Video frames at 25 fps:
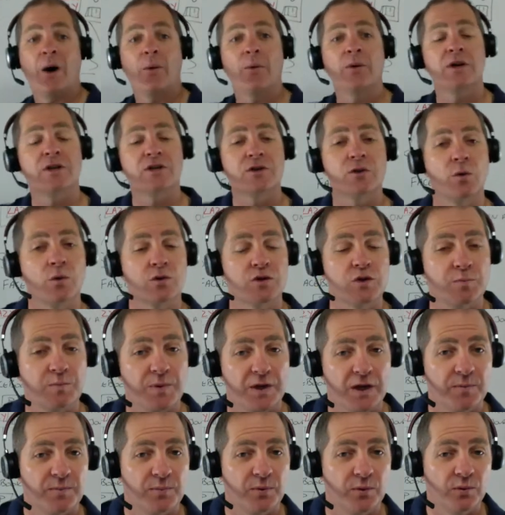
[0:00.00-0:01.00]
I want to talk to
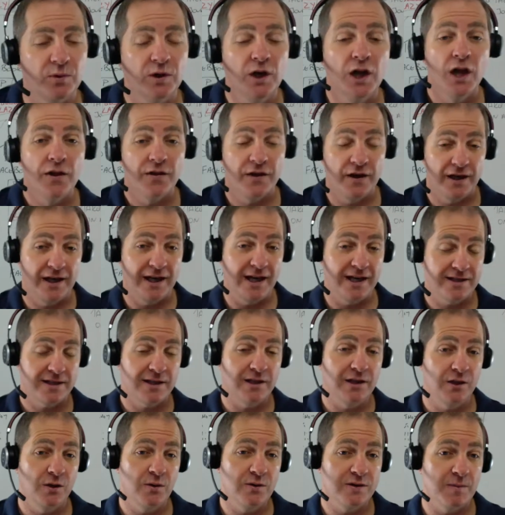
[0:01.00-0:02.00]
people that need
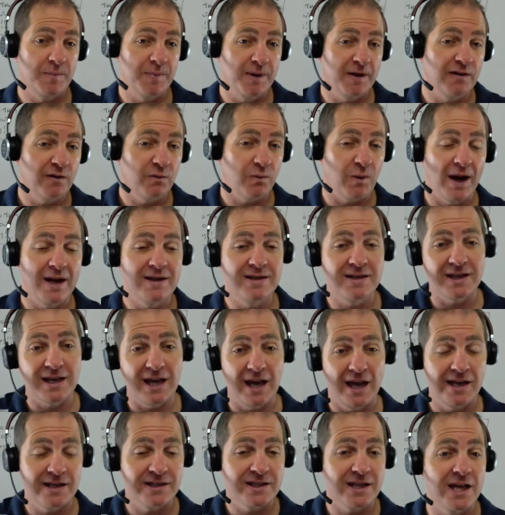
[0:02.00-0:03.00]
to lose a bit of weight to
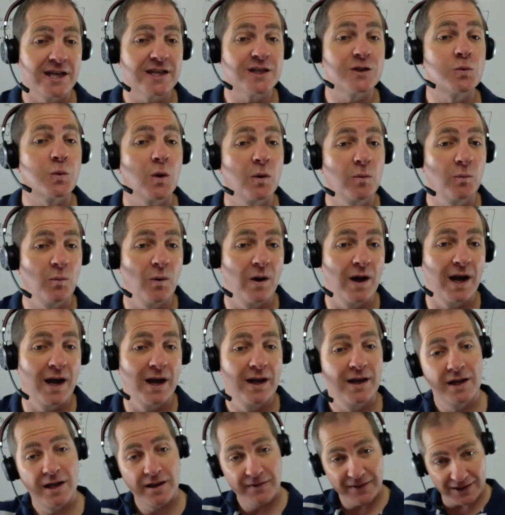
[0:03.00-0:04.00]
get into their swimwear.
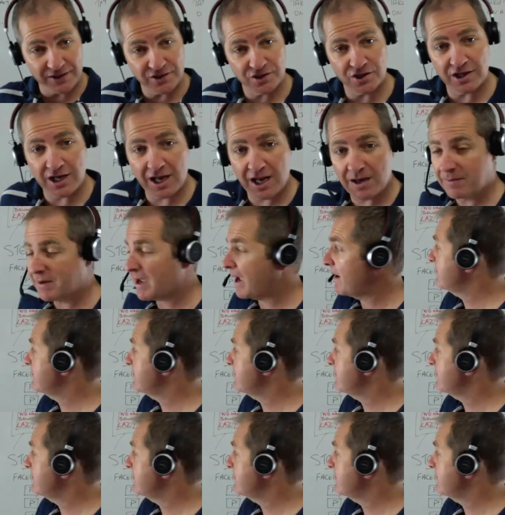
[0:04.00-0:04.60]
That's your name